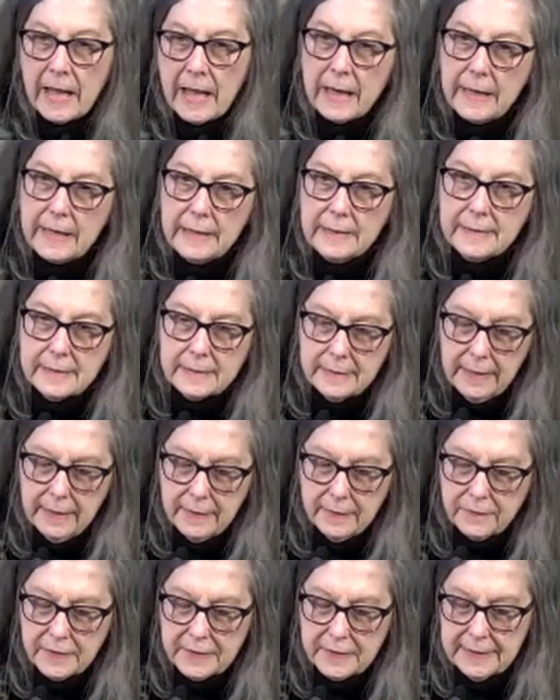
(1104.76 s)
Instead
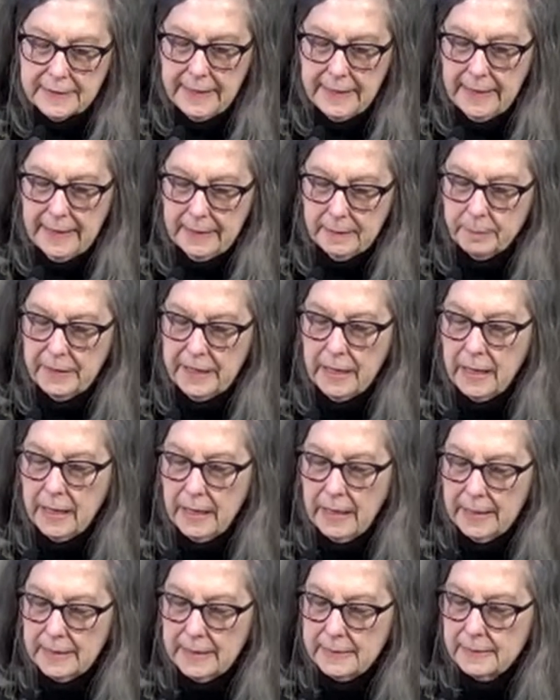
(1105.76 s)
of staying
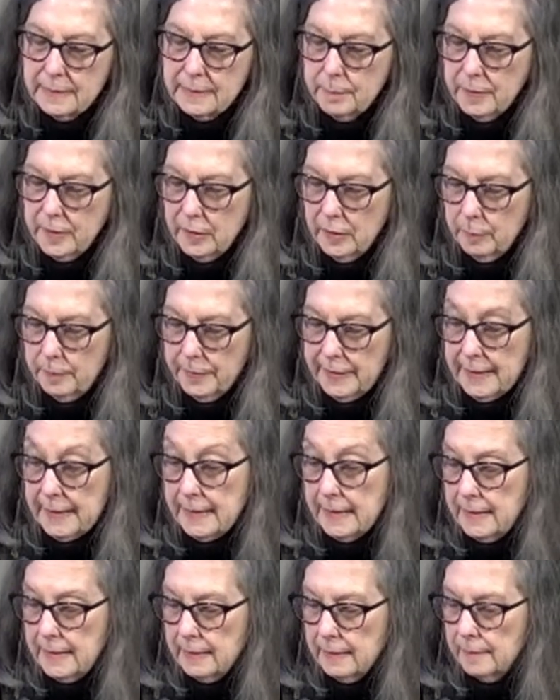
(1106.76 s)
behind the pulpit,
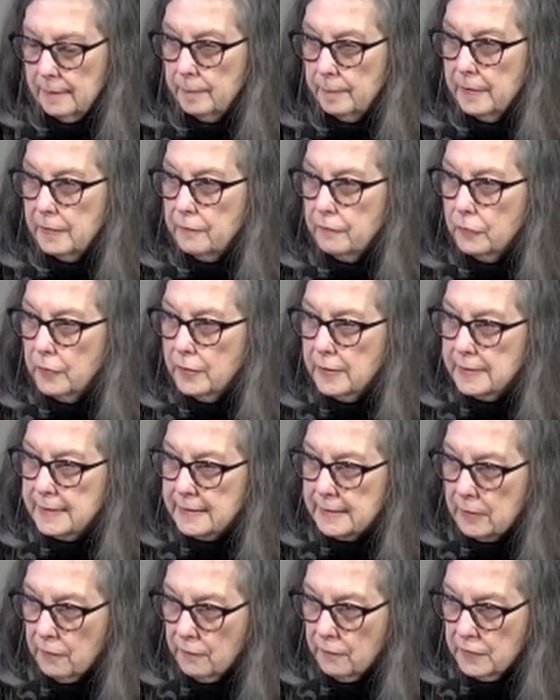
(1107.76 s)
hidden before the
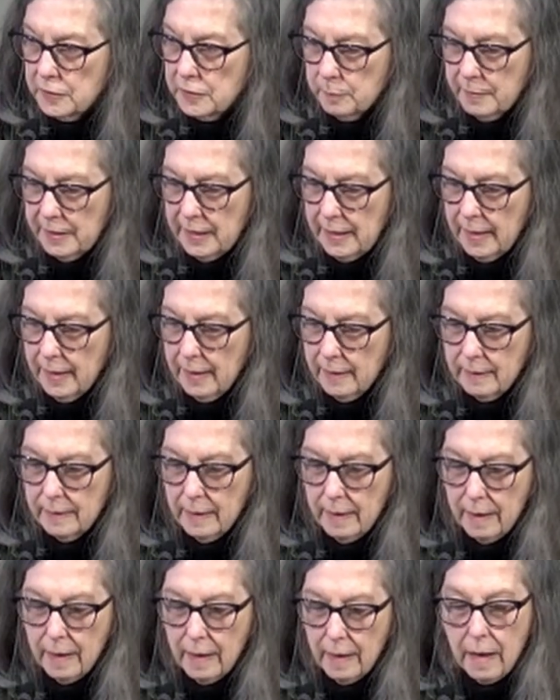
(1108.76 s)
service began,
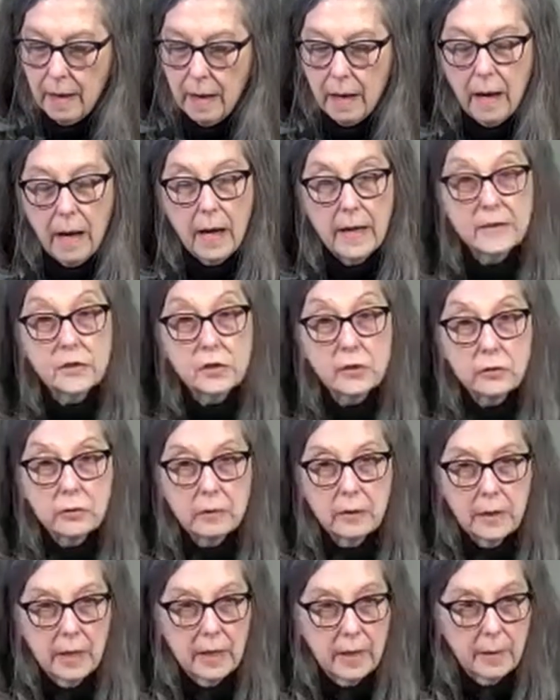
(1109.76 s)
I
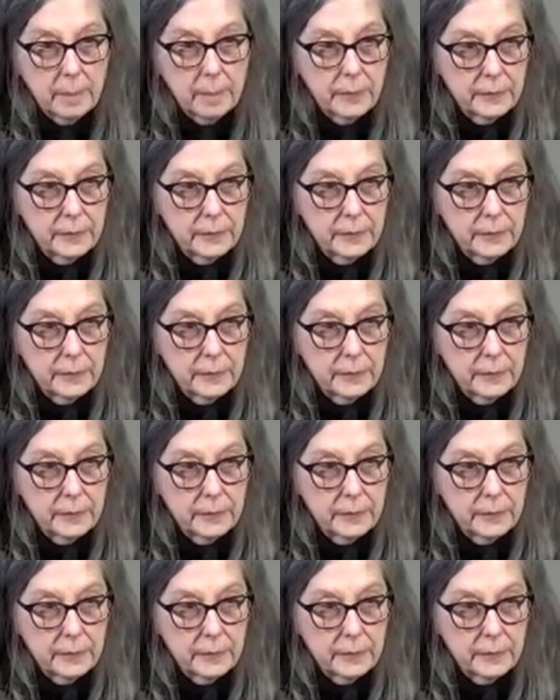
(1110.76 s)
stood up,